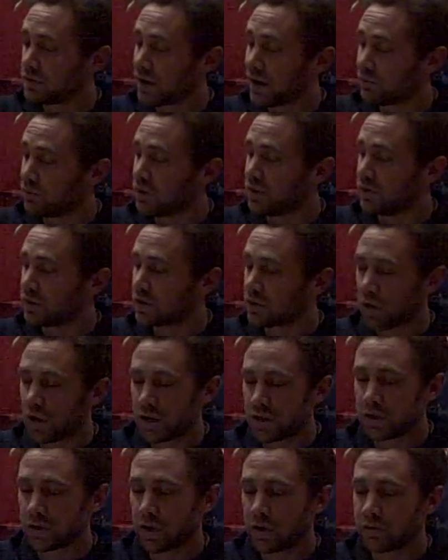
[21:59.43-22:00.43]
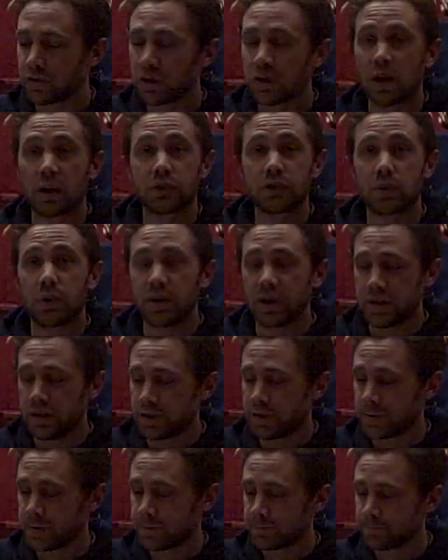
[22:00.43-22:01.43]
have been declining over the last 20
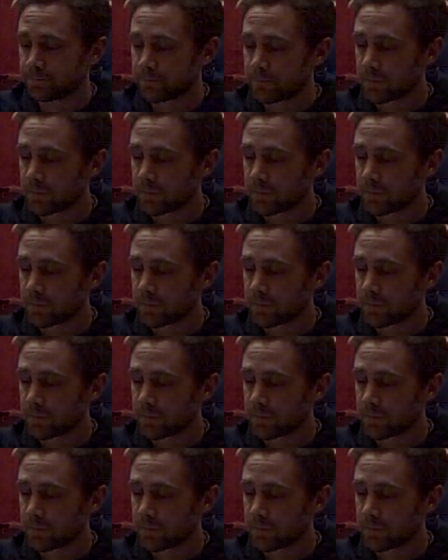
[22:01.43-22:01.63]
years.